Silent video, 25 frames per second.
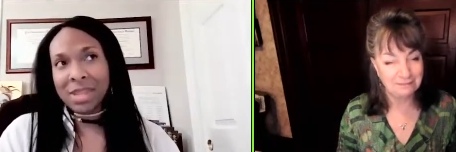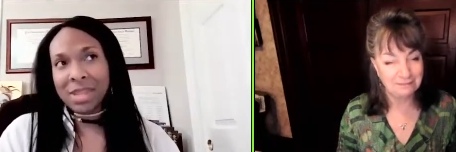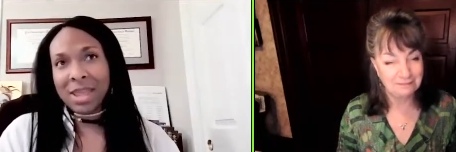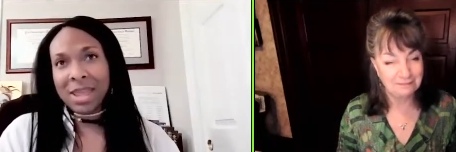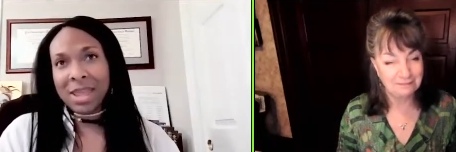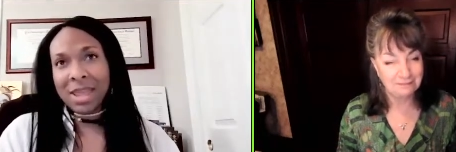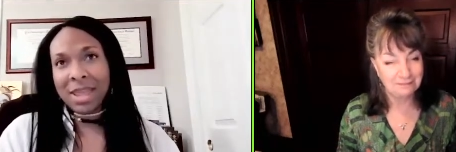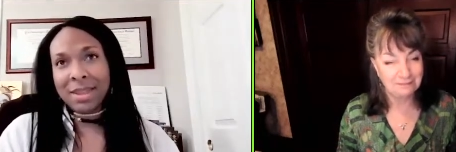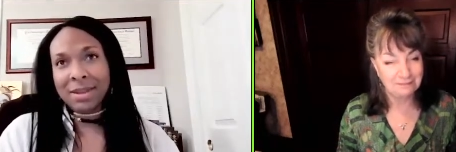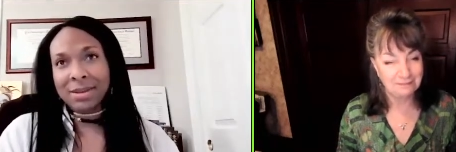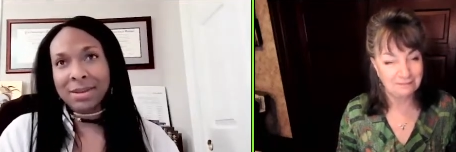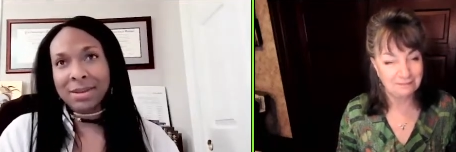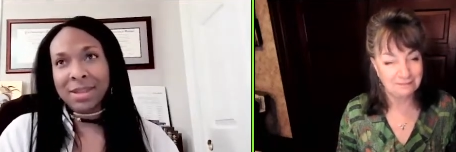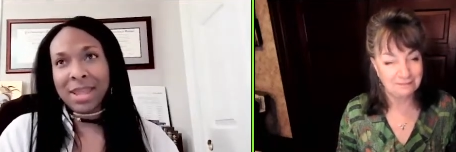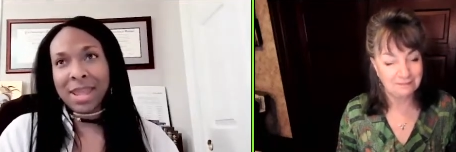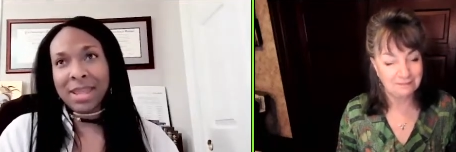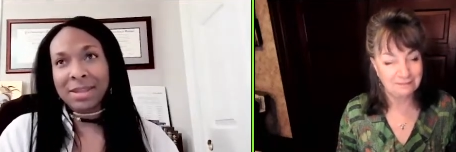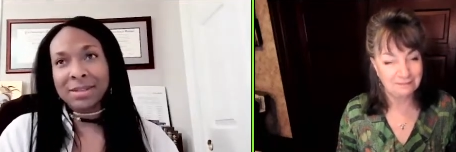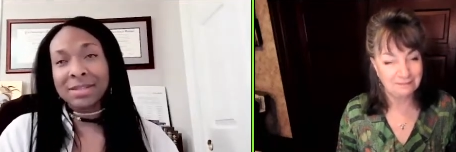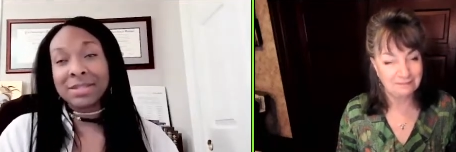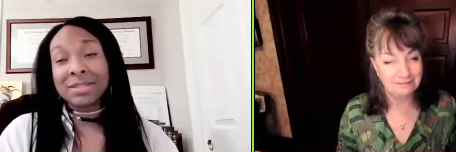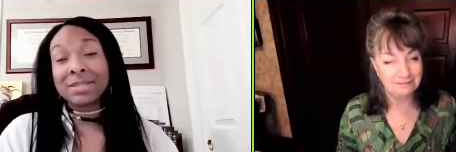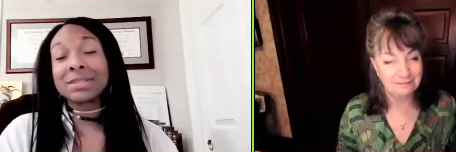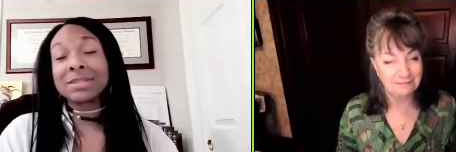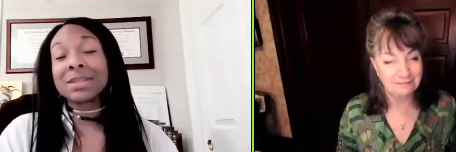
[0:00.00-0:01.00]

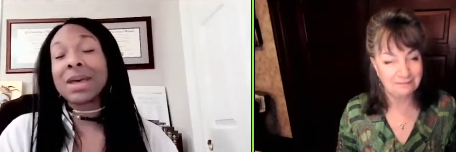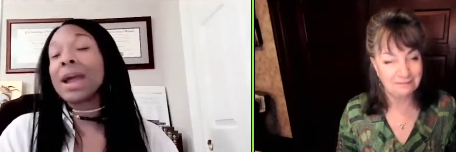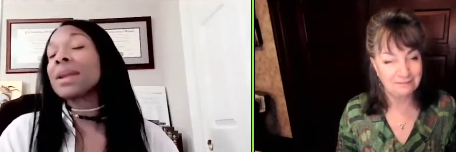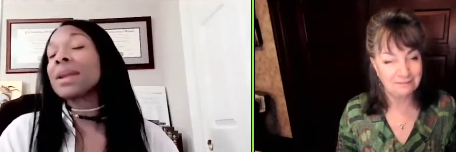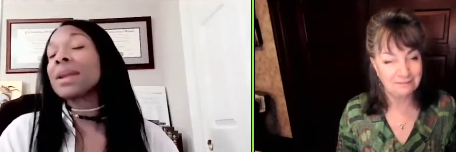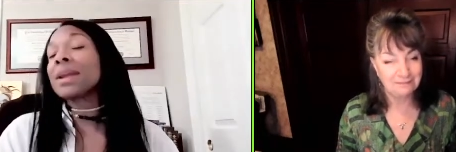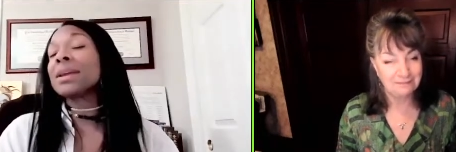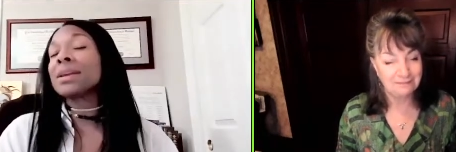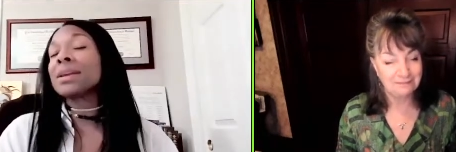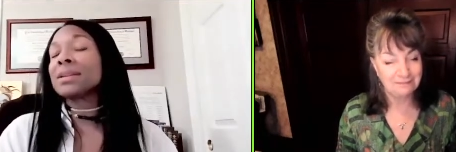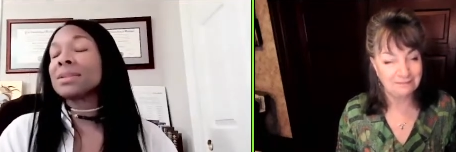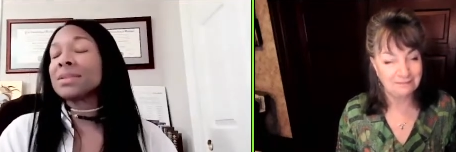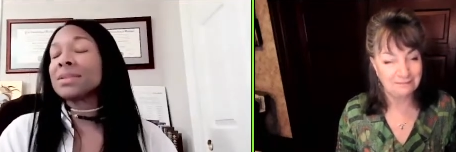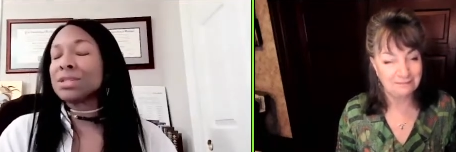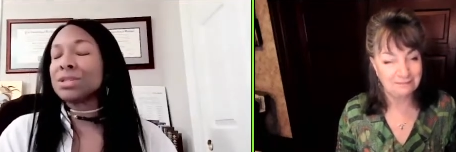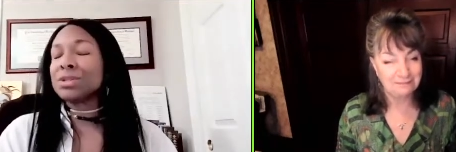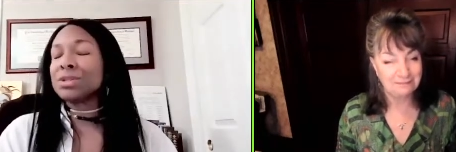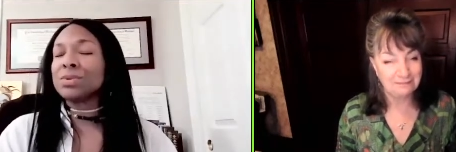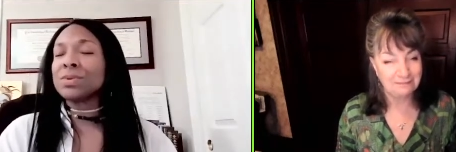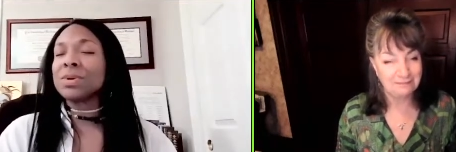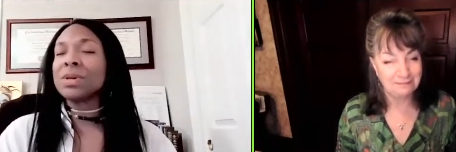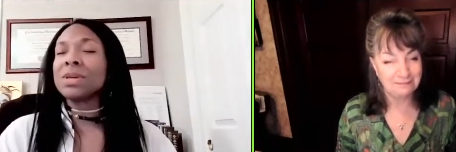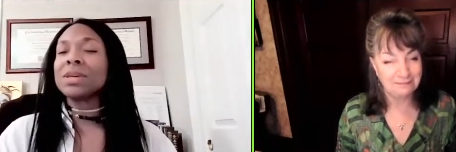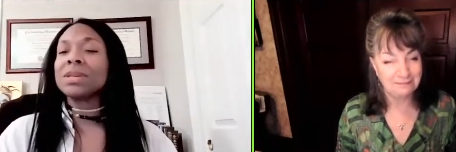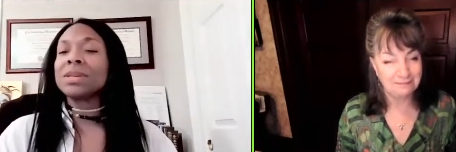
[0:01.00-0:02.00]
Speaker 1: and deciding
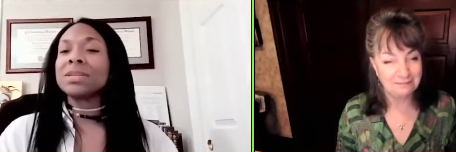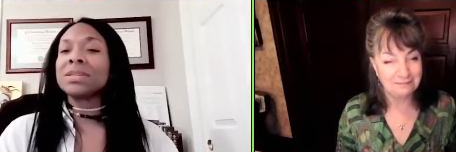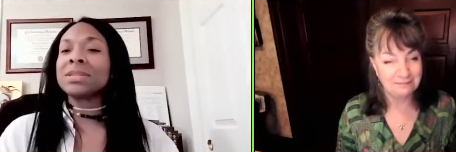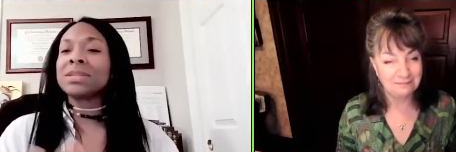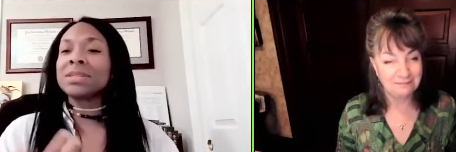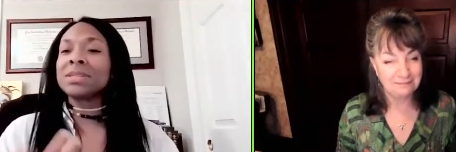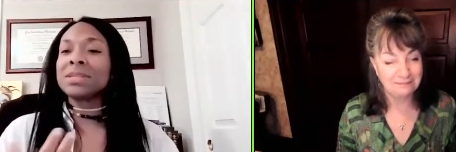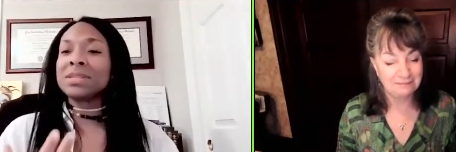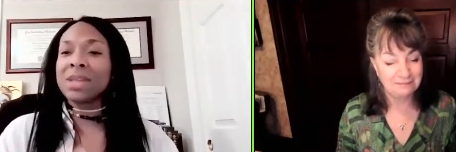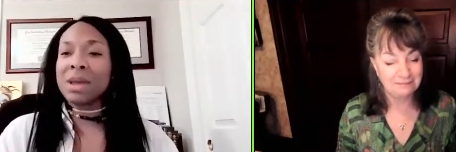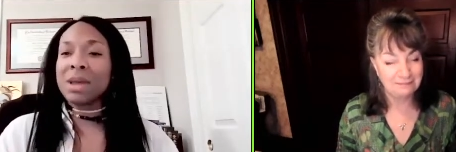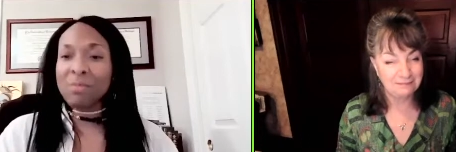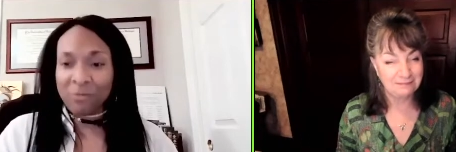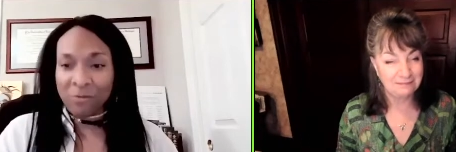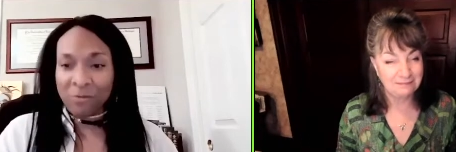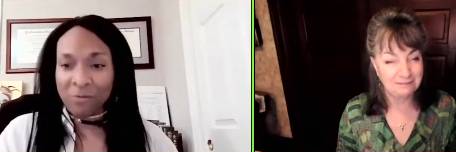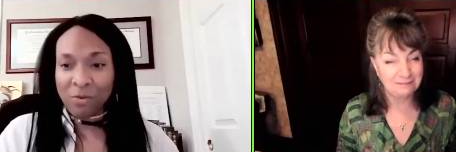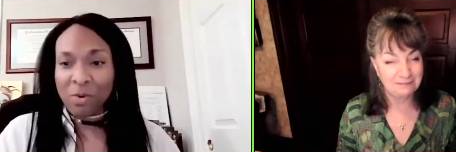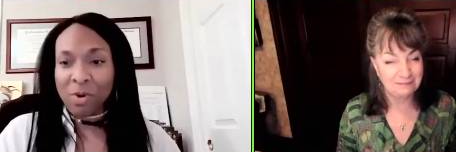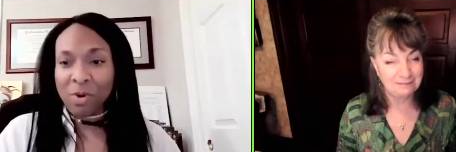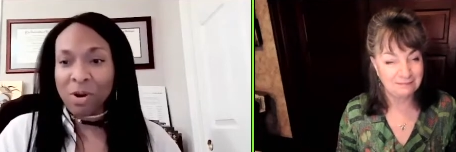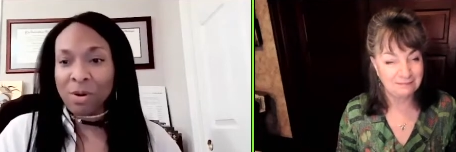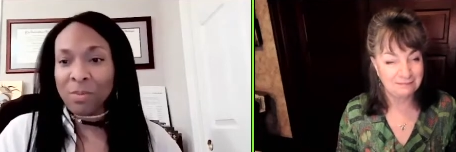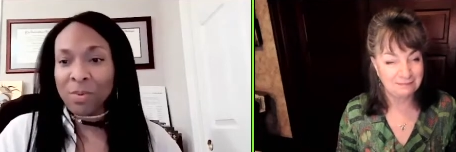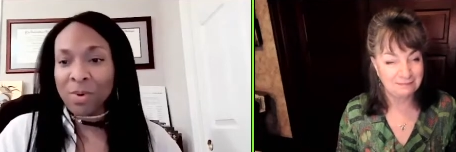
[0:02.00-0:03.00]
to step
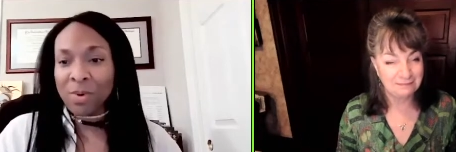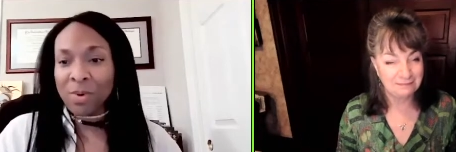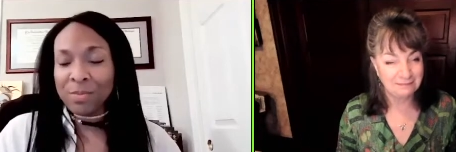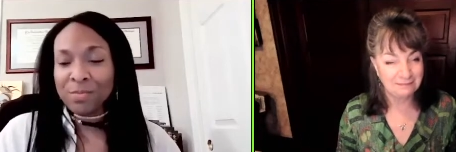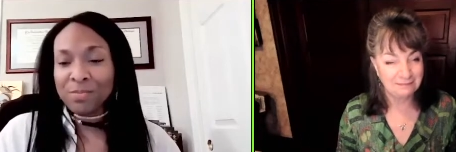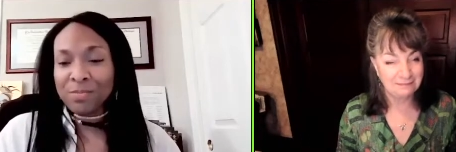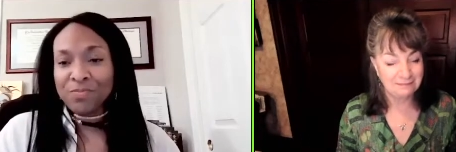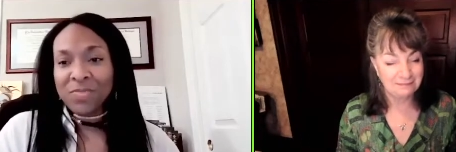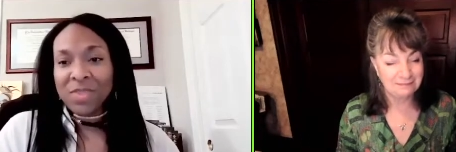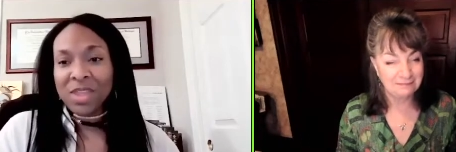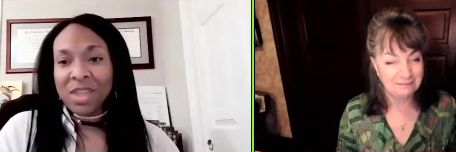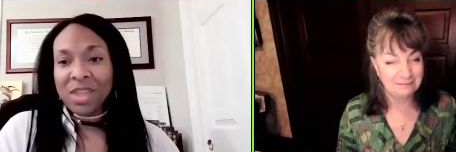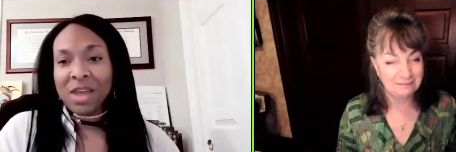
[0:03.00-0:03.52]
forward,